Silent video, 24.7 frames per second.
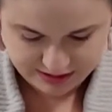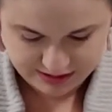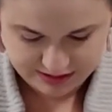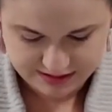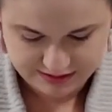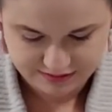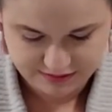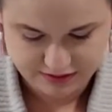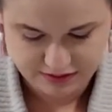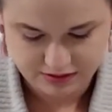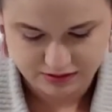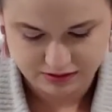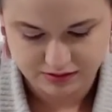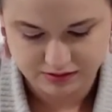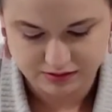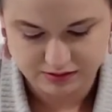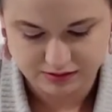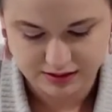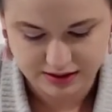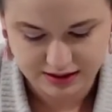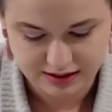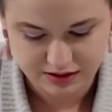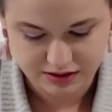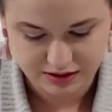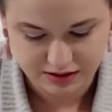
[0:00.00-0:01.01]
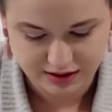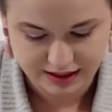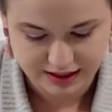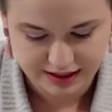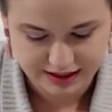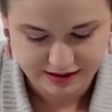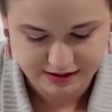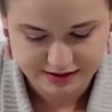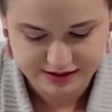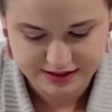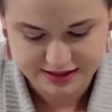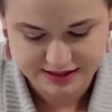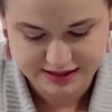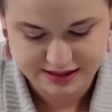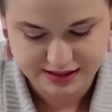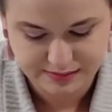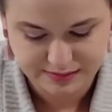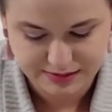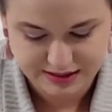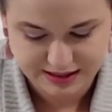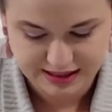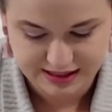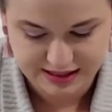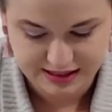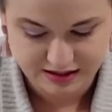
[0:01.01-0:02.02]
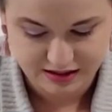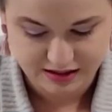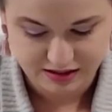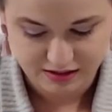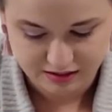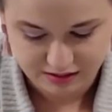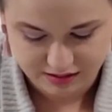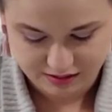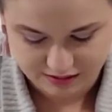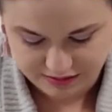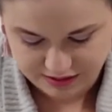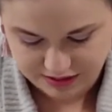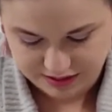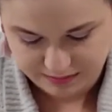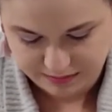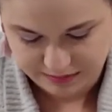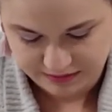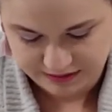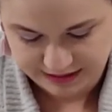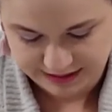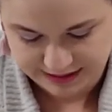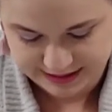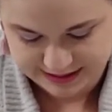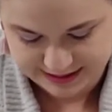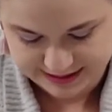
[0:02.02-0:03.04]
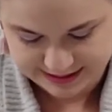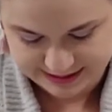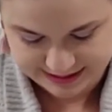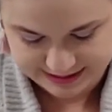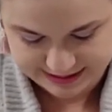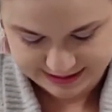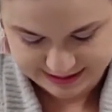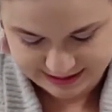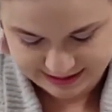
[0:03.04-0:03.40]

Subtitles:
difficult, and her hair just keeps getting all over the place.